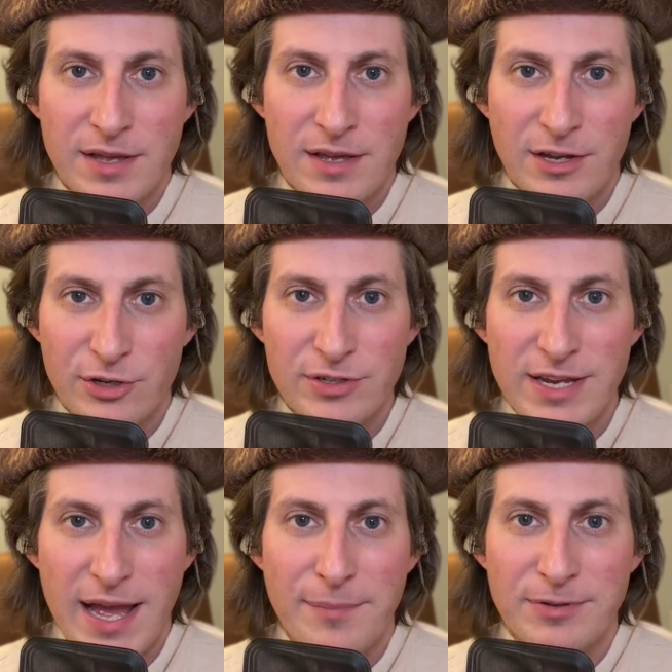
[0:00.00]
a good
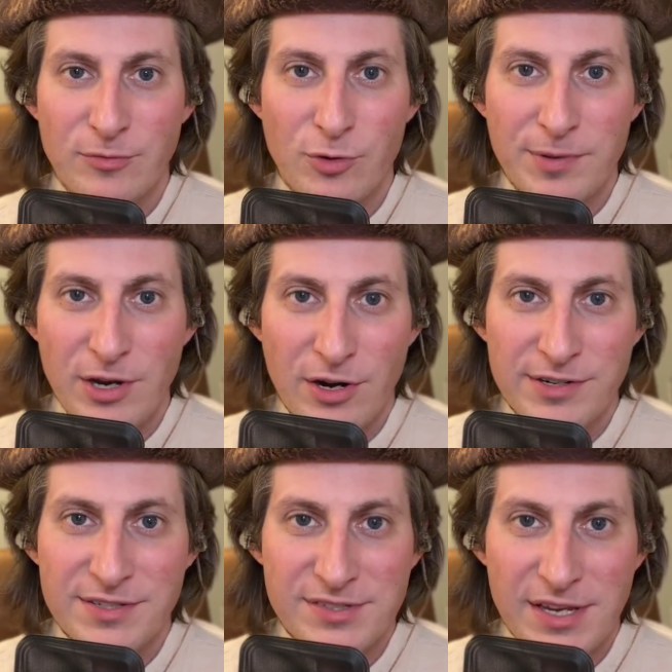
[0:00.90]
captain will be hard
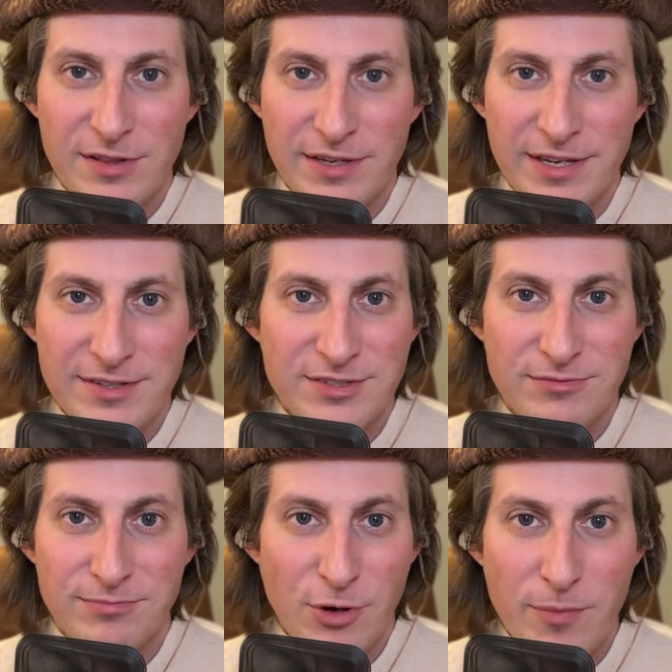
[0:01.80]
to sail against
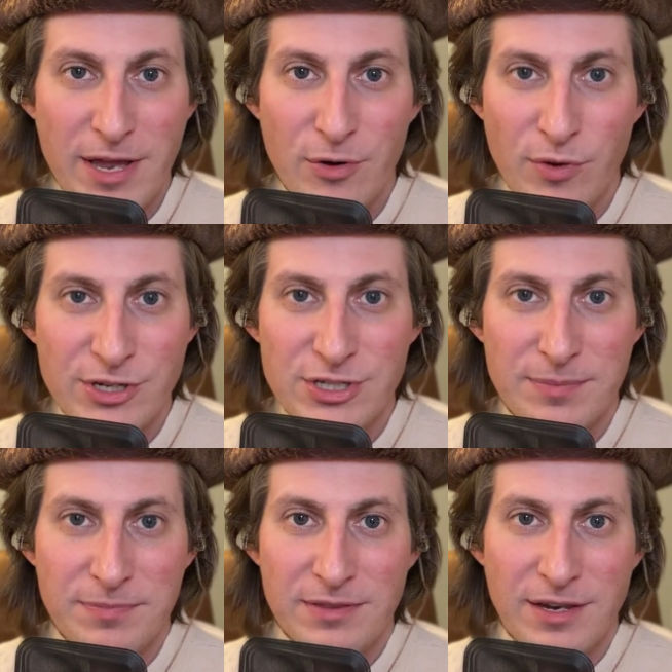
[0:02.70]
no matter what ship
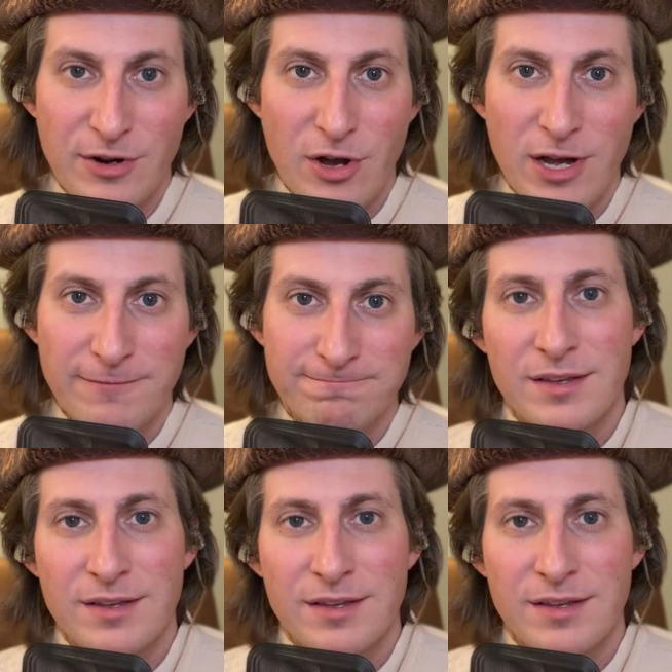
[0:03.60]
that they're on.